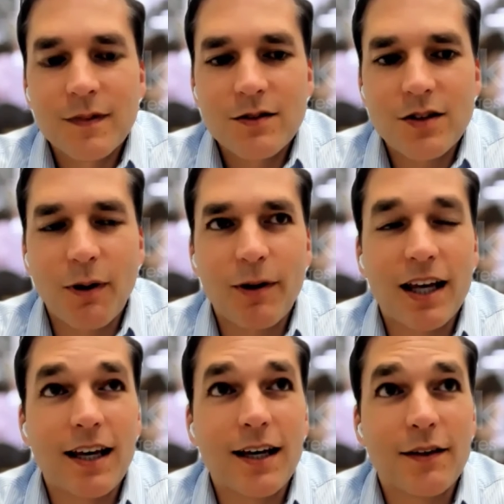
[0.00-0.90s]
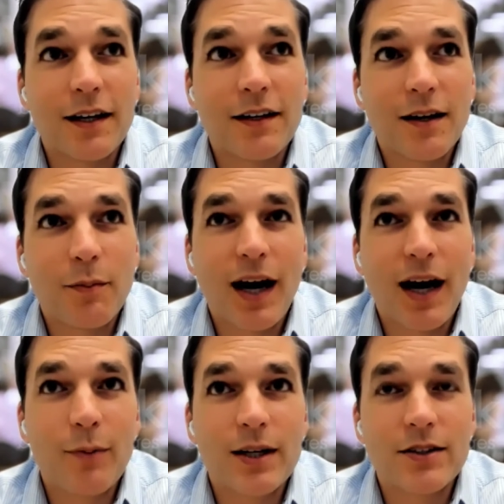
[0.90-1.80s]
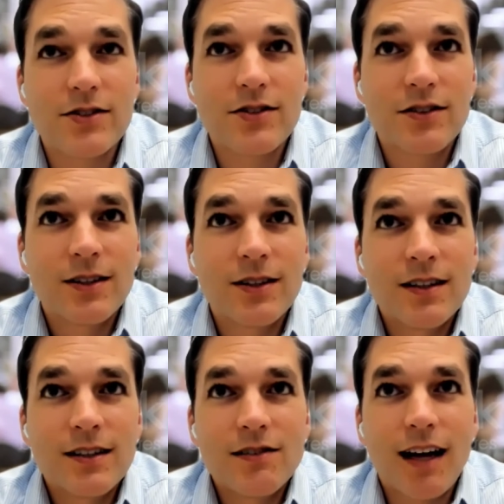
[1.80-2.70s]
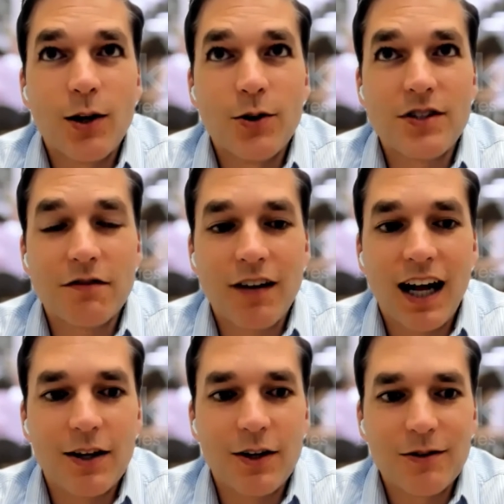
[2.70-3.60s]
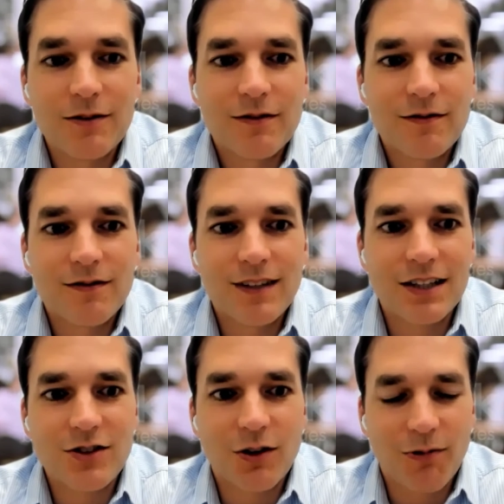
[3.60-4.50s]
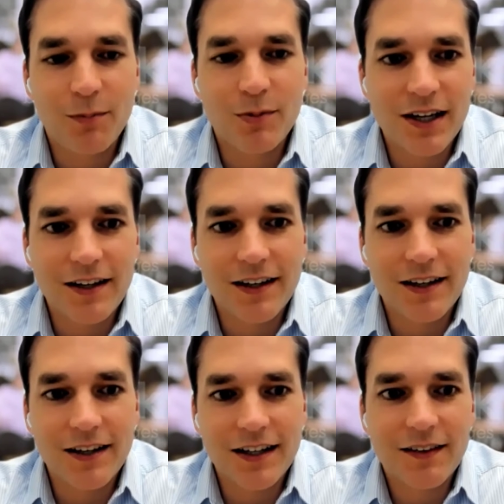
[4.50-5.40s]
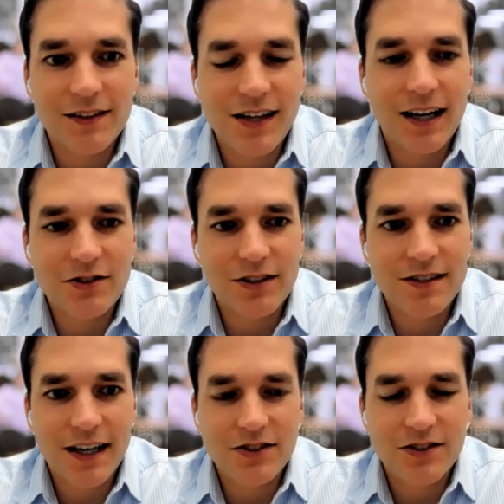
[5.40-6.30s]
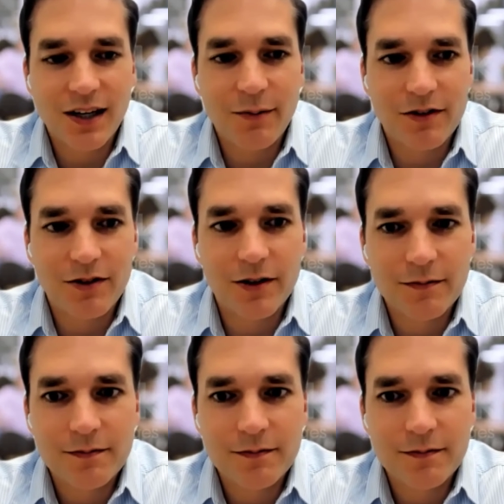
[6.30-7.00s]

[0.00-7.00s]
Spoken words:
So when we hear that apartments are losing value, that's not represented in the sales transactions coming through?